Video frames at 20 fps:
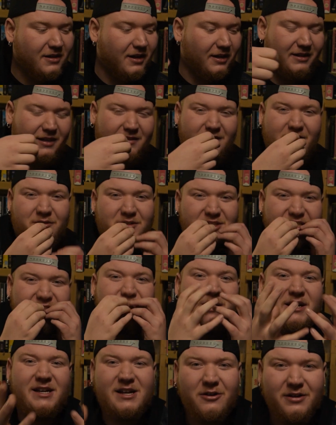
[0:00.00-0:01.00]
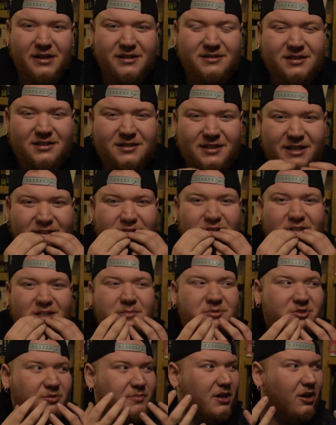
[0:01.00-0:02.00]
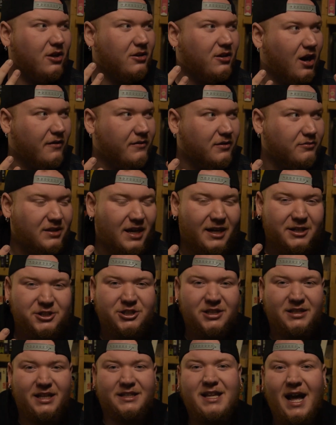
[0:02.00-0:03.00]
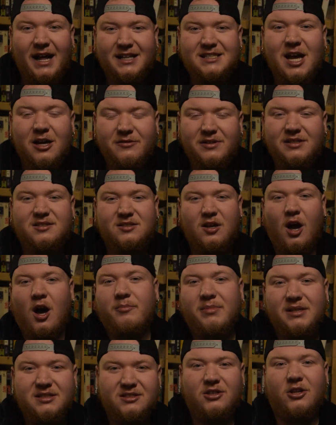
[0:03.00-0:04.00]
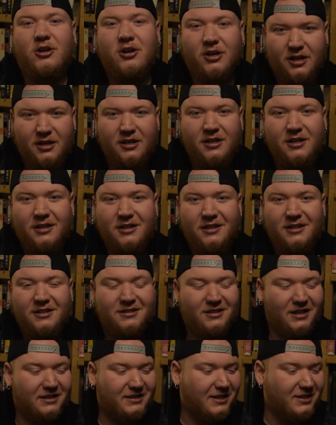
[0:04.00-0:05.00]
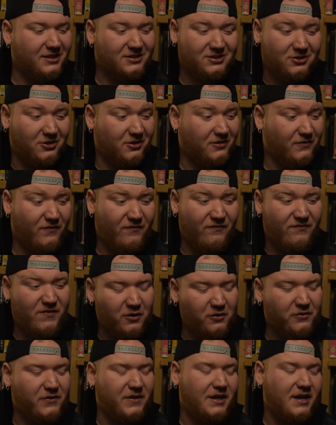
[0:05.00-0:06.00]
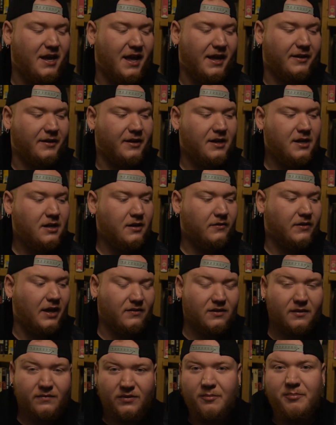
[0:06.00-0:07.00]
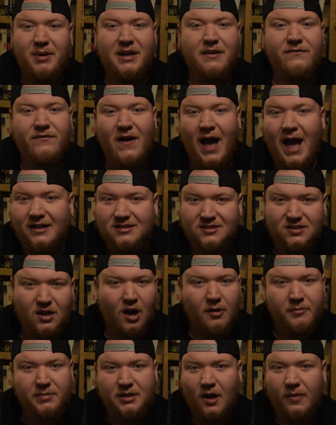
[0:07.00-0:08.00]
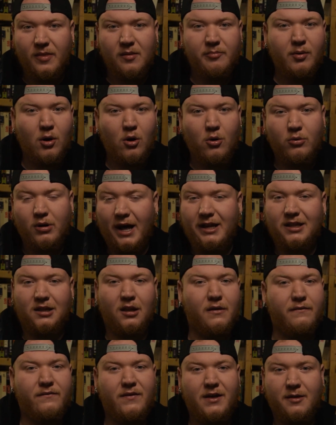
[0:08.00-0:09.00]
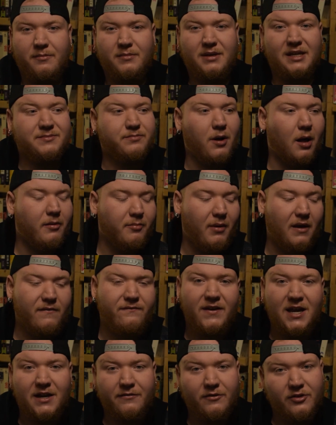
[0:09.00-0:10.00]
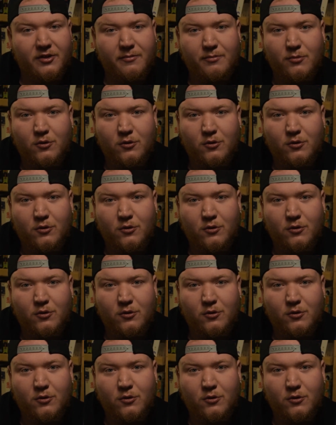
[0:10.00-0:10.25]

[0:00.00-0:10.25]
and like they would spit it out instantly and their lips would be all covered with that shit like that's how these zombies look like they just look filthy and like the, the big fat zombie on the boat, I love him. He's probably my favorite in the